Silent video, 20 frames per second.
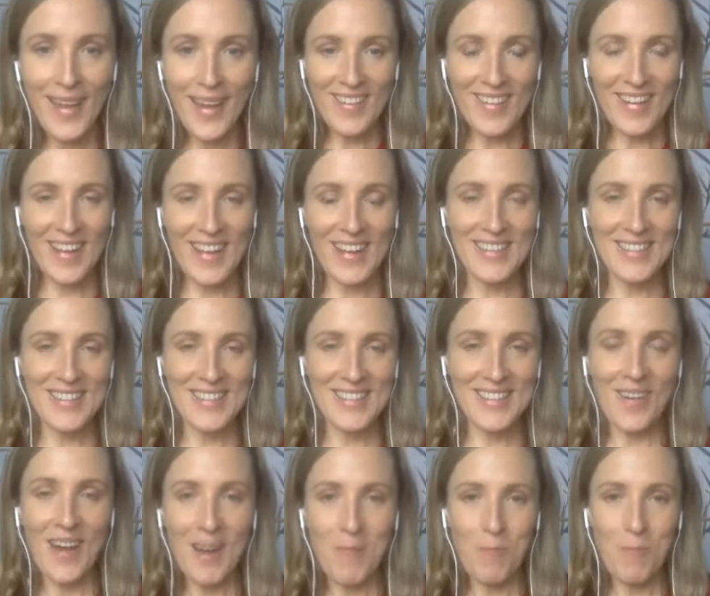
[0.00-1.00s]
Okay,
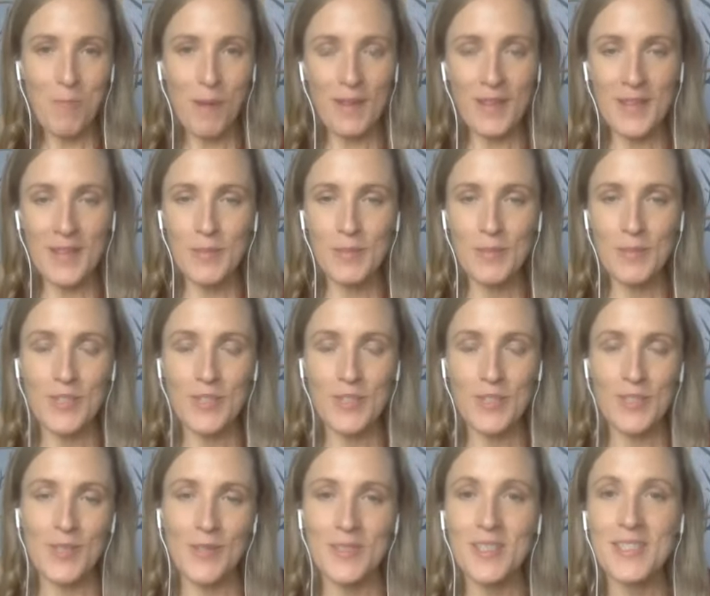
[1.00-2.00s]
so welcome
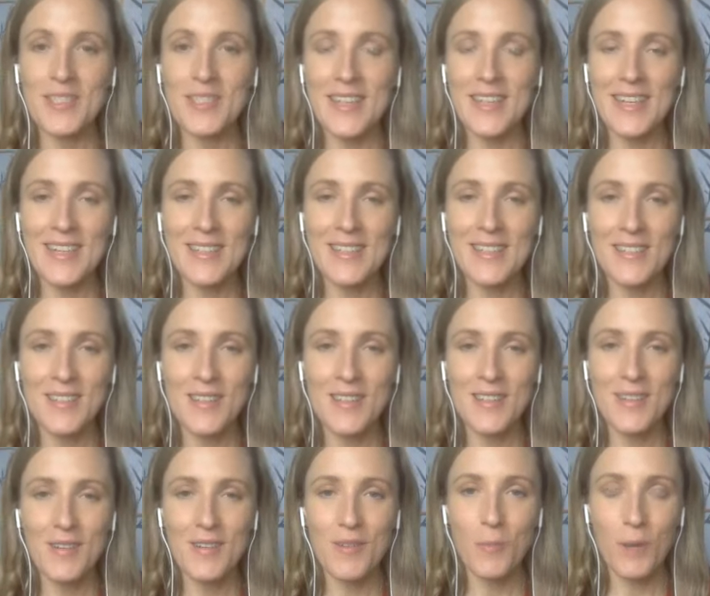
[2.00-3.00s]
to today's
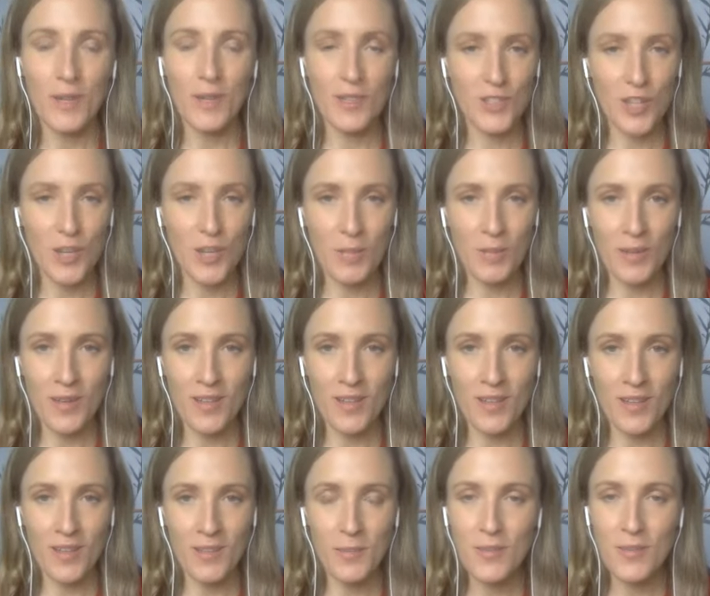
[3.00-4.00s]
workshop
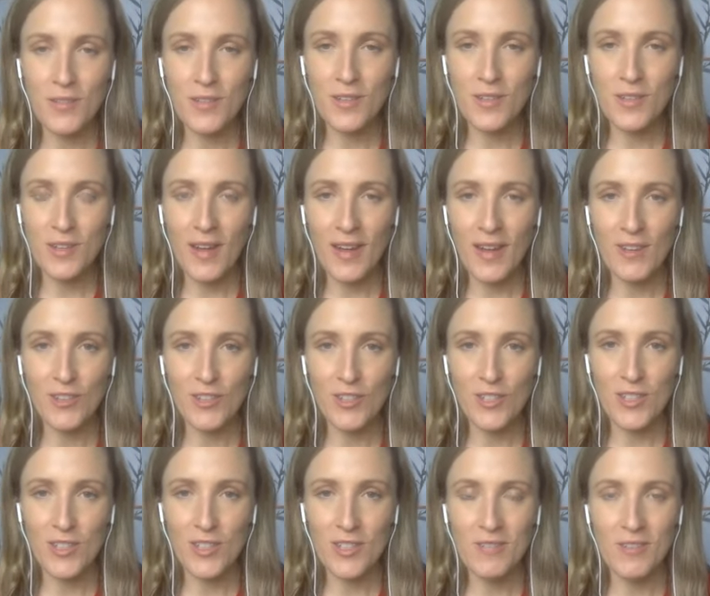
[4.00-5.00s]
on boosting your
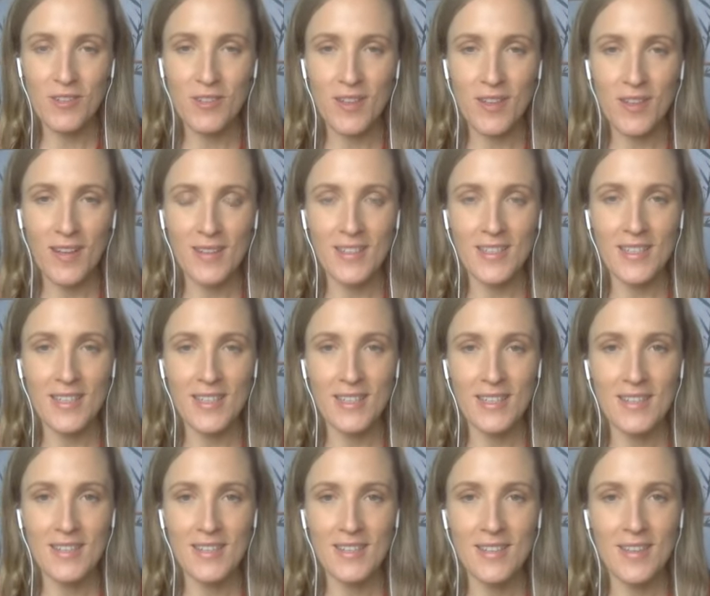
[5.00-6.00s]
energy for the
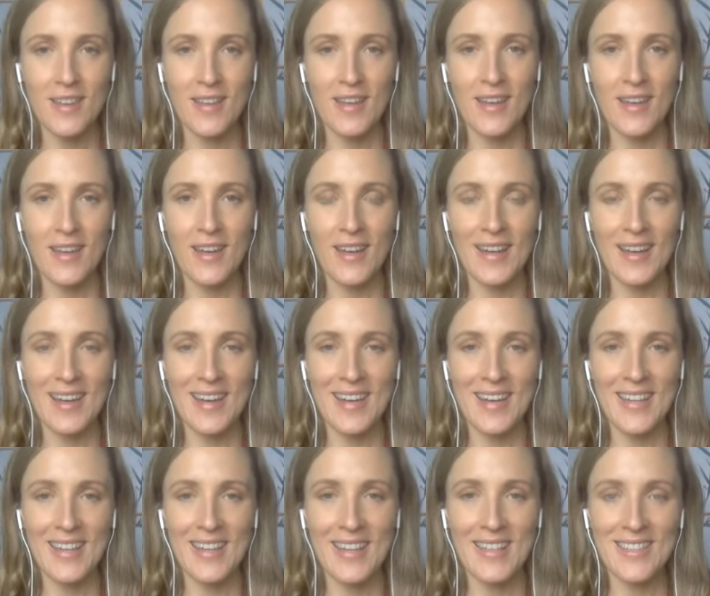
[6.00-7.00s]
holidays.
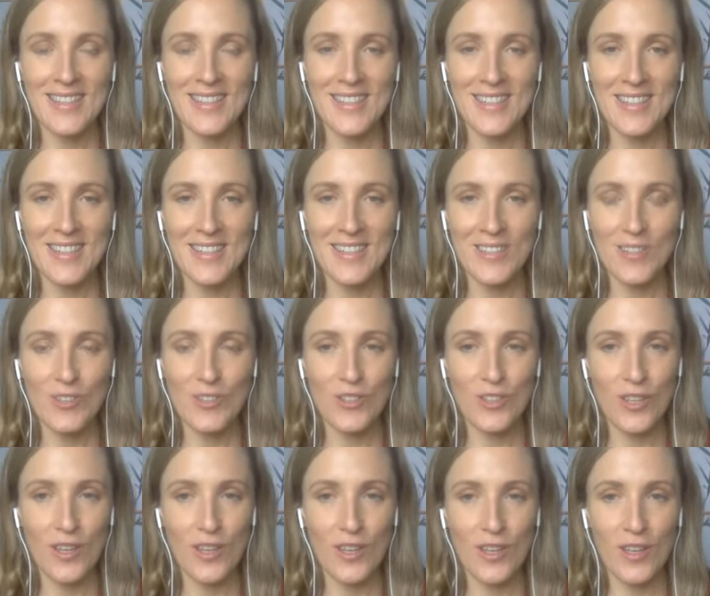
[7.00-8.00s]
And it's such
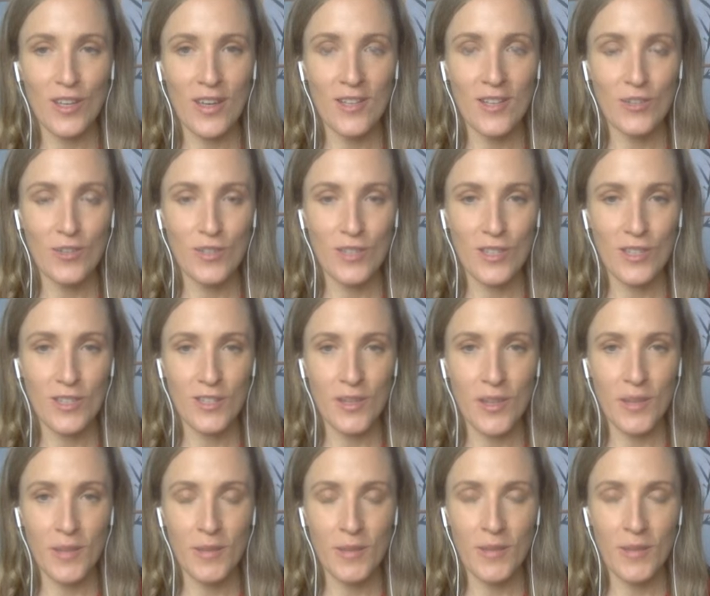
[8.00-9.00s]
an interesting
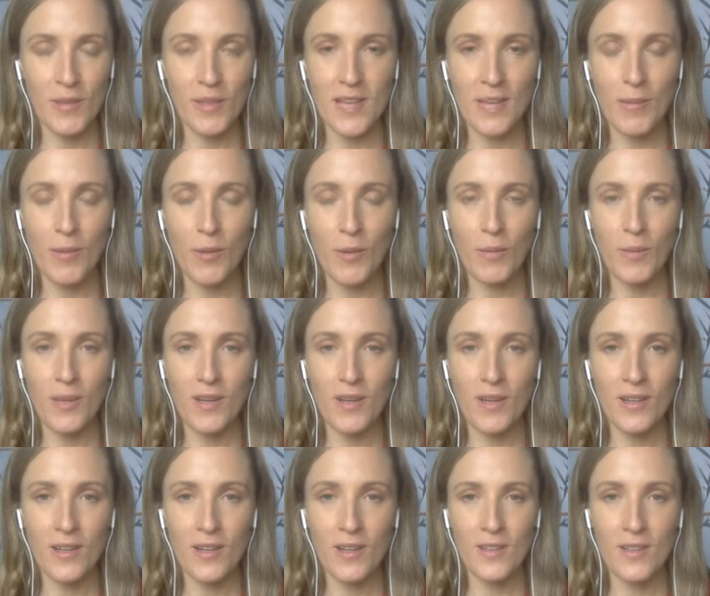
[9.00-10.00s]
time that this came up
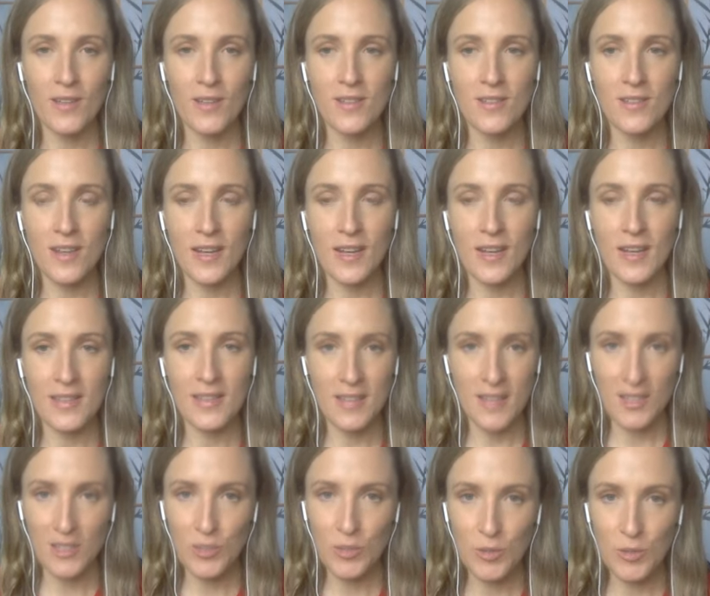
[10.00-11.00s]
because I had
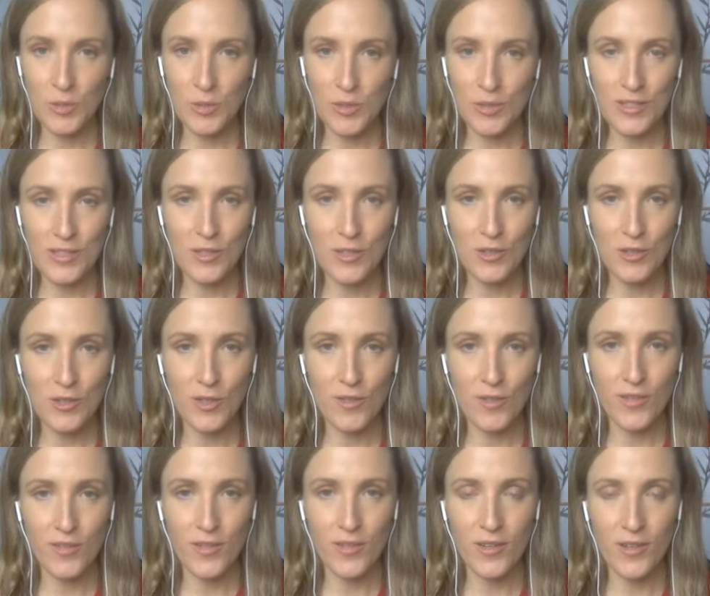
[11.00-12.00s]
scheduled this call
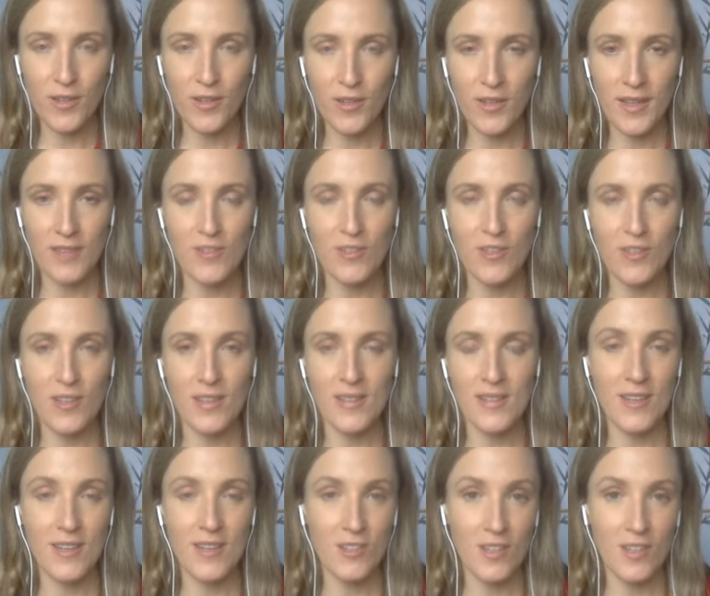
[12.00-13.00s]
for yesterday,
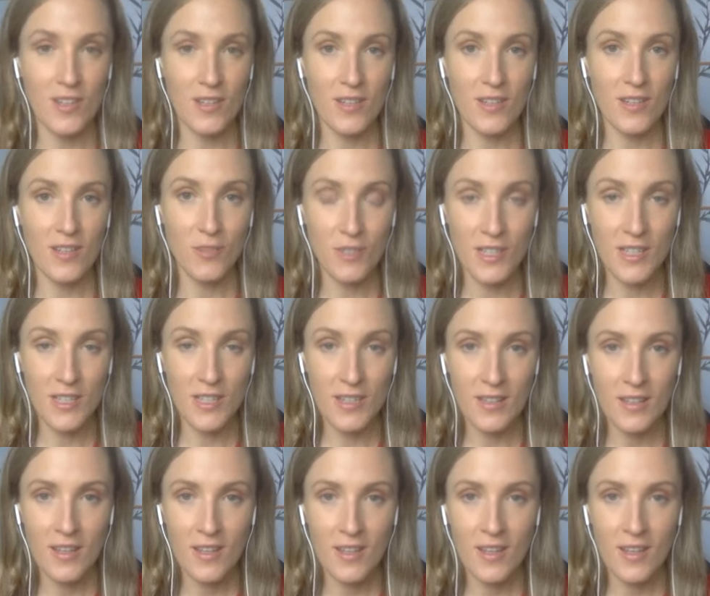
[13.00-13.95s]
Saturday, the 14th